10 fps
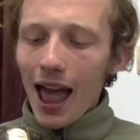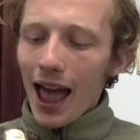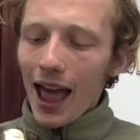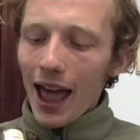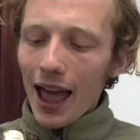
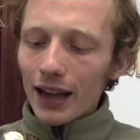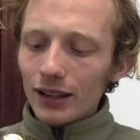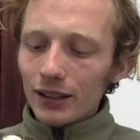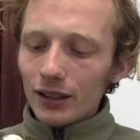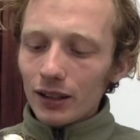
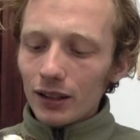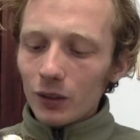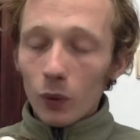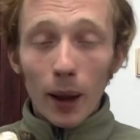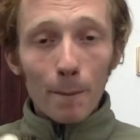and
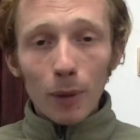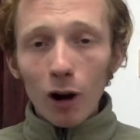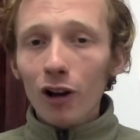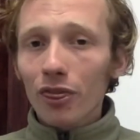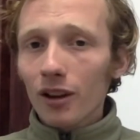when I
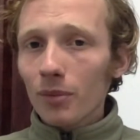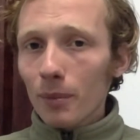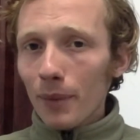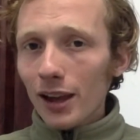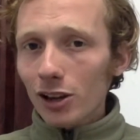bought them, the
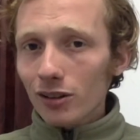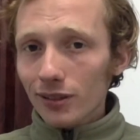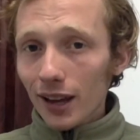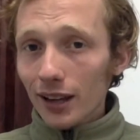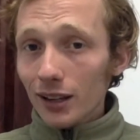maker
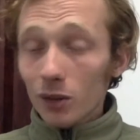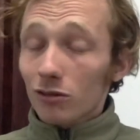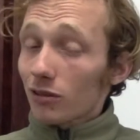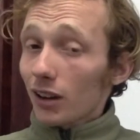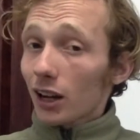said, he was
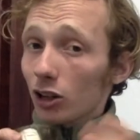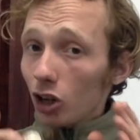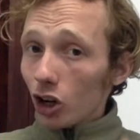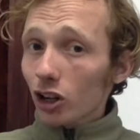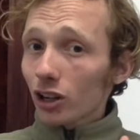just like,
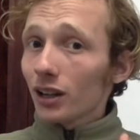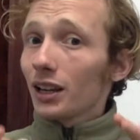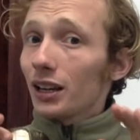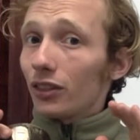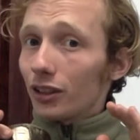look,
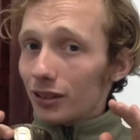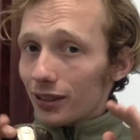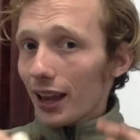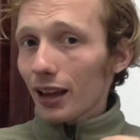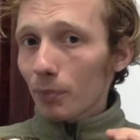this is
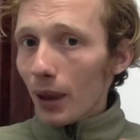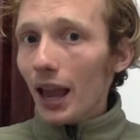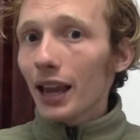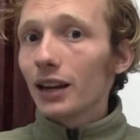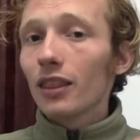
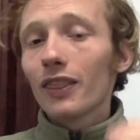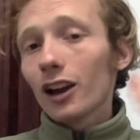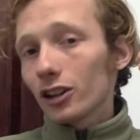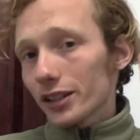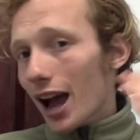handmade. They are
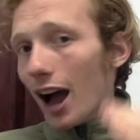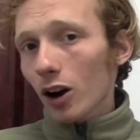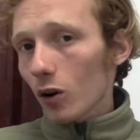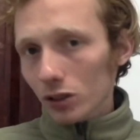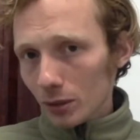not
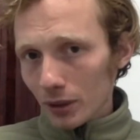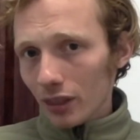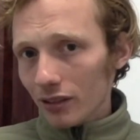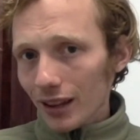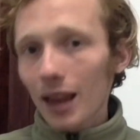going to be the
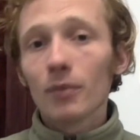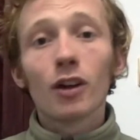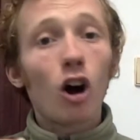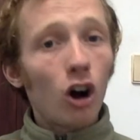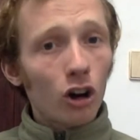same. They're
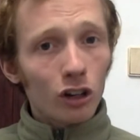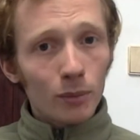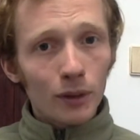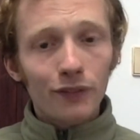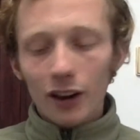all going to
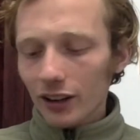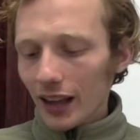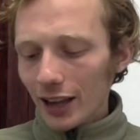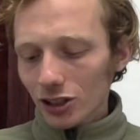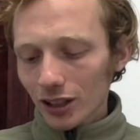be
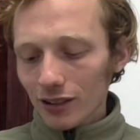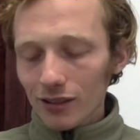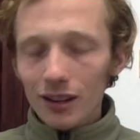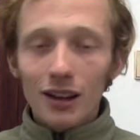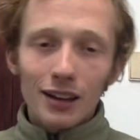variations.
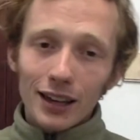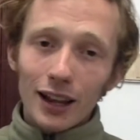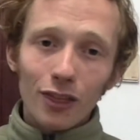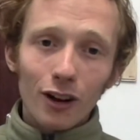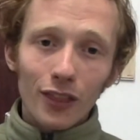And I
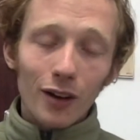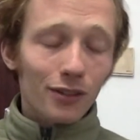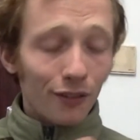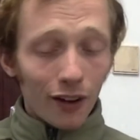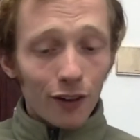thought that was a
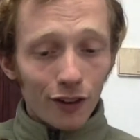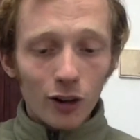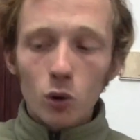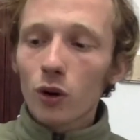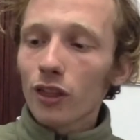very, very
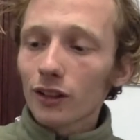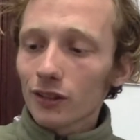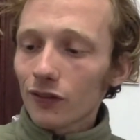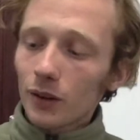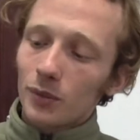cool thing
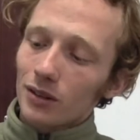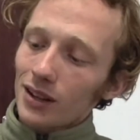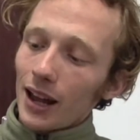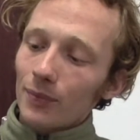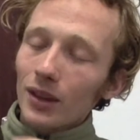for him to
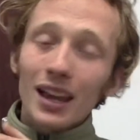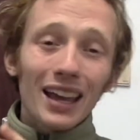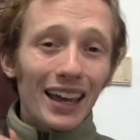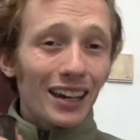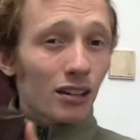say.
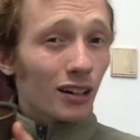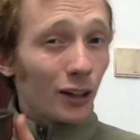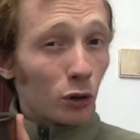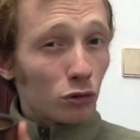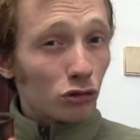It is a
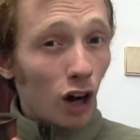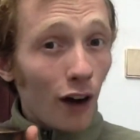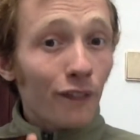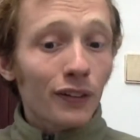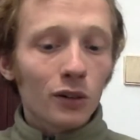little
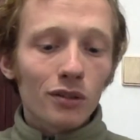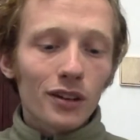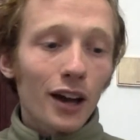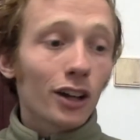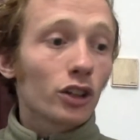rough, so it's
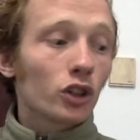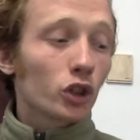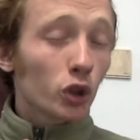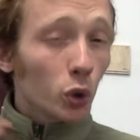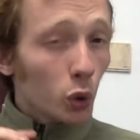not a
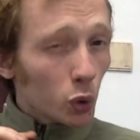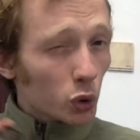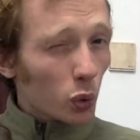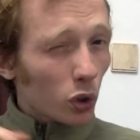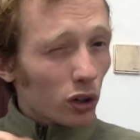
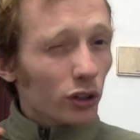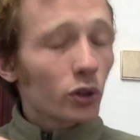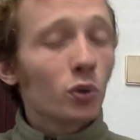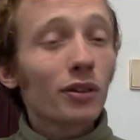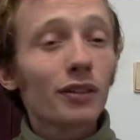usual
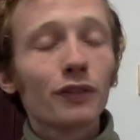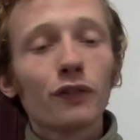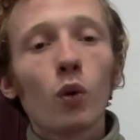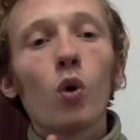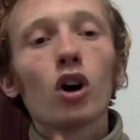use
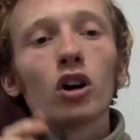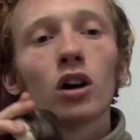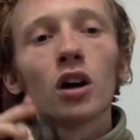for